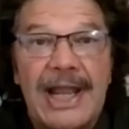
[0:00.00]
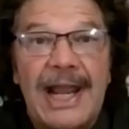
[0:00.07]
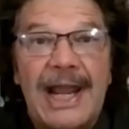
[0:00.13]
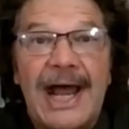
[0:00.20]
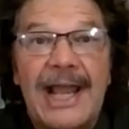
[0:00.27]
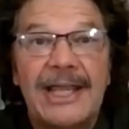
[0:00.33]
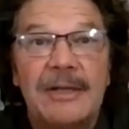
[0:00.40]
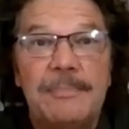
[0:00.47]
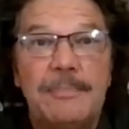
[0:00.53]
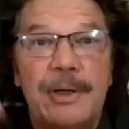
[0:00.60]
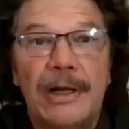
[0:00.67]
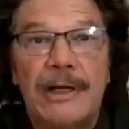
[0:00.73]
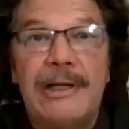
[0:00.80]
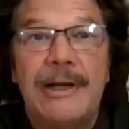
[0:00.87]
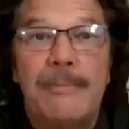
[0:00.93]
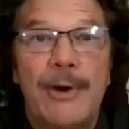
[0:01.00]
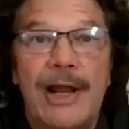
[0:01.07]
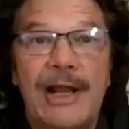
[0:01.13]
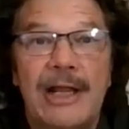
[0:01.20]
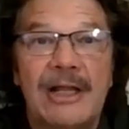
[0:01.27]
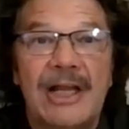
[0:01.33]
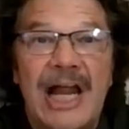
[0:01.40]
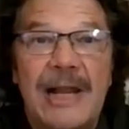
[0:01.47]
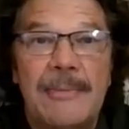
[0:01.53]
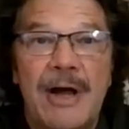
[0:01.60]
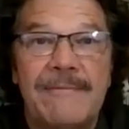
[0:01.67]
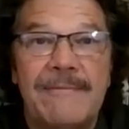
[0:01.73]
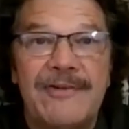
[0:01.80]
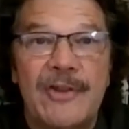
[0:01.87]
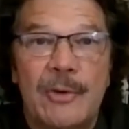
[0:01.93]
I could put an umbrella, climb
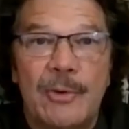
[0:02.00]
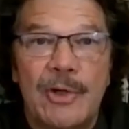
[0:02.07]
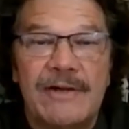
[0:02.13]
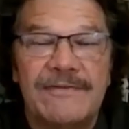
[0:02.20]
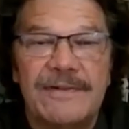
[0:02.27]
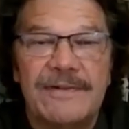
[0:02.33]
off from the roof.